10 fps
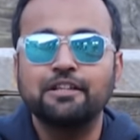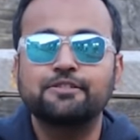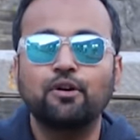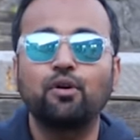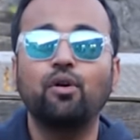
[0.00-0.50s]

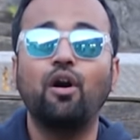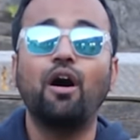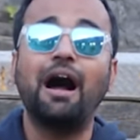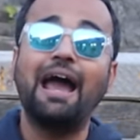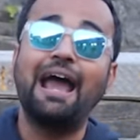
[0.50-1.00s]
So
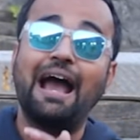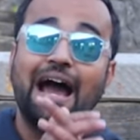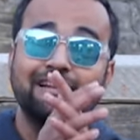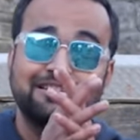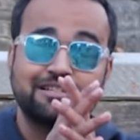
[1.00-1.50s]

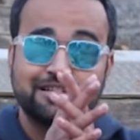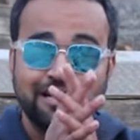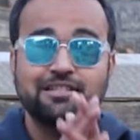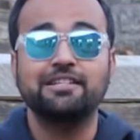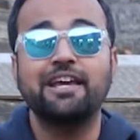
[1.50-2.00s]
I'll
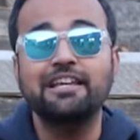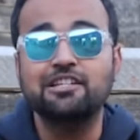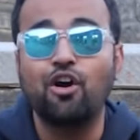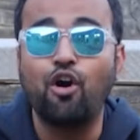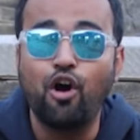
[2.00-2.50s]
still suggest